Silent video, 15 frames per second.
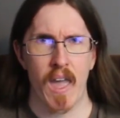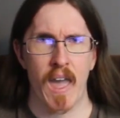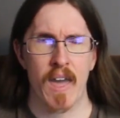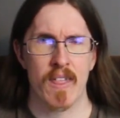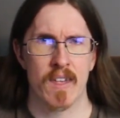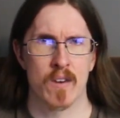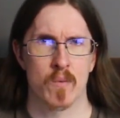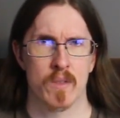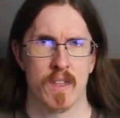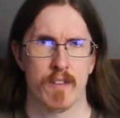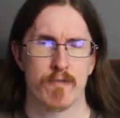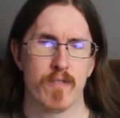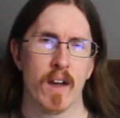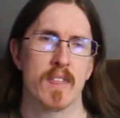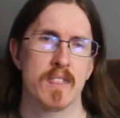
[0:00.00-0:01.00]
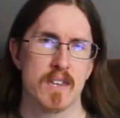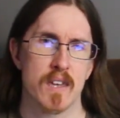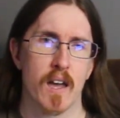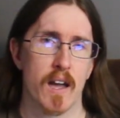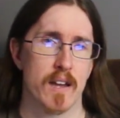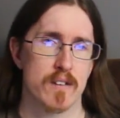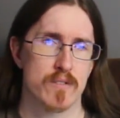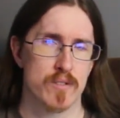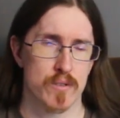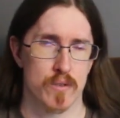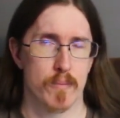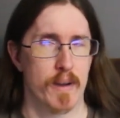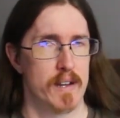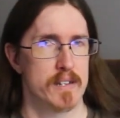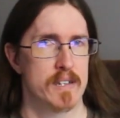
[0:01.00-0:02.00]
And then when they finally got to
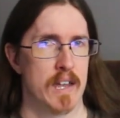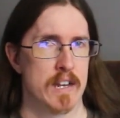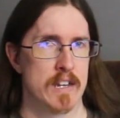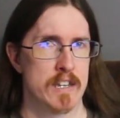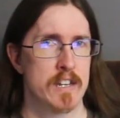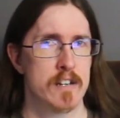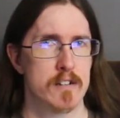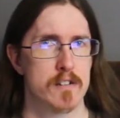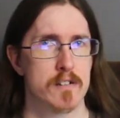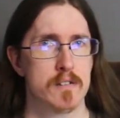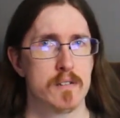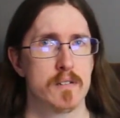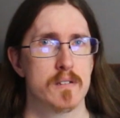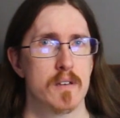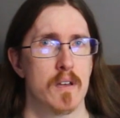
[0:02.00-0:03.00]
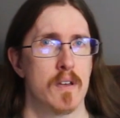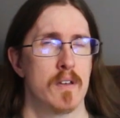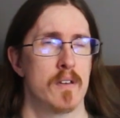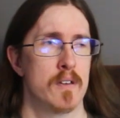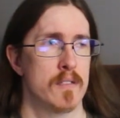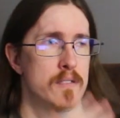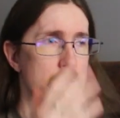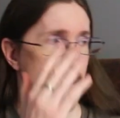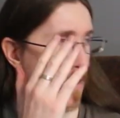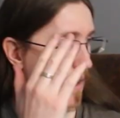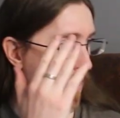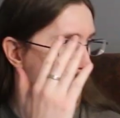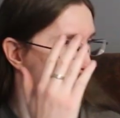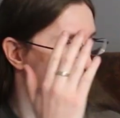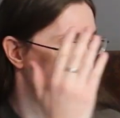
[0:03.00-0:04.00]
about 10 years, they
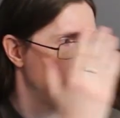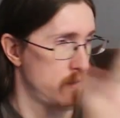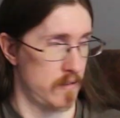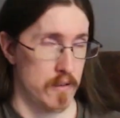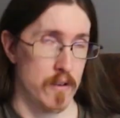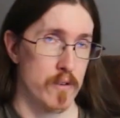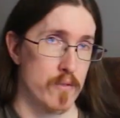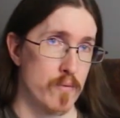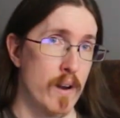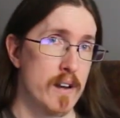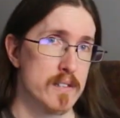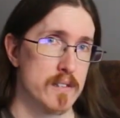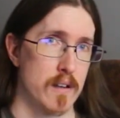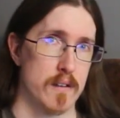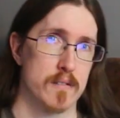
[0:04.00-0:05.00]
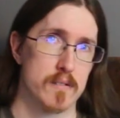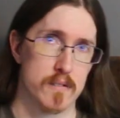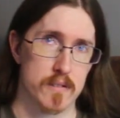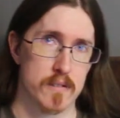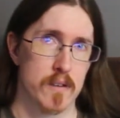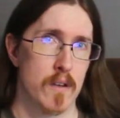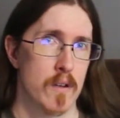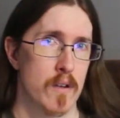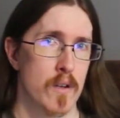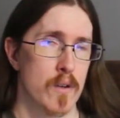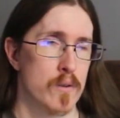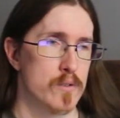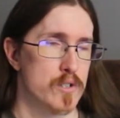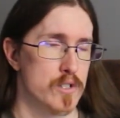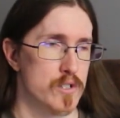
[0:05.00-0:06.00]
hit Renaissance,
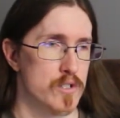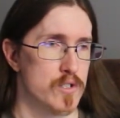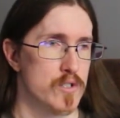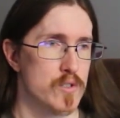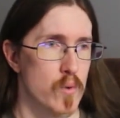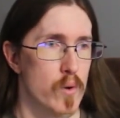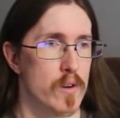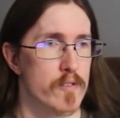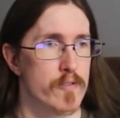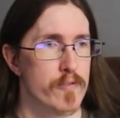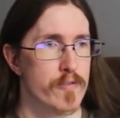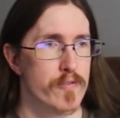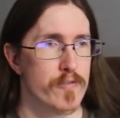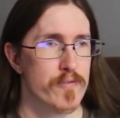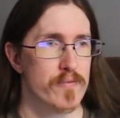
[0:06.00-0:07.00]
which is sort of